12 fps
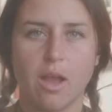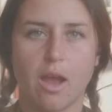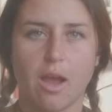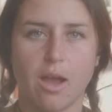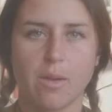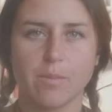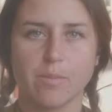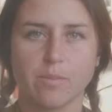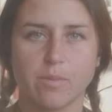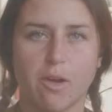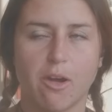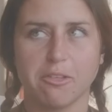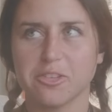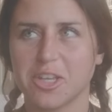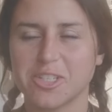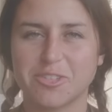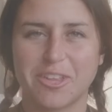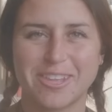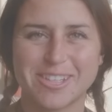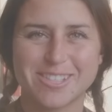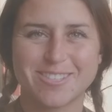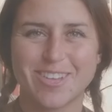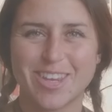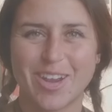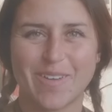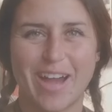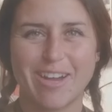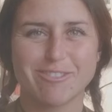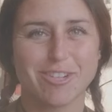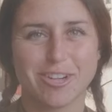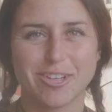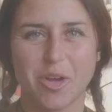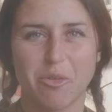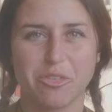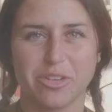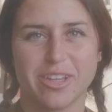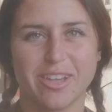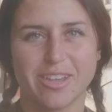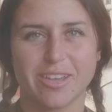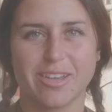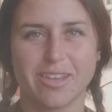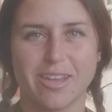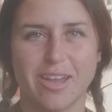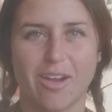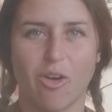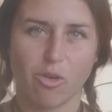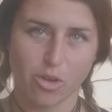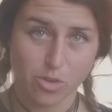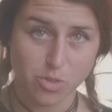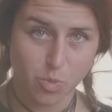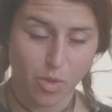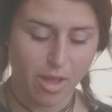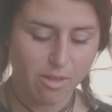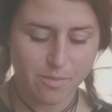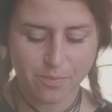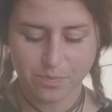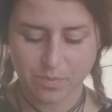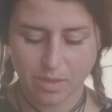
I'll test run this video after and hopefully all goes well.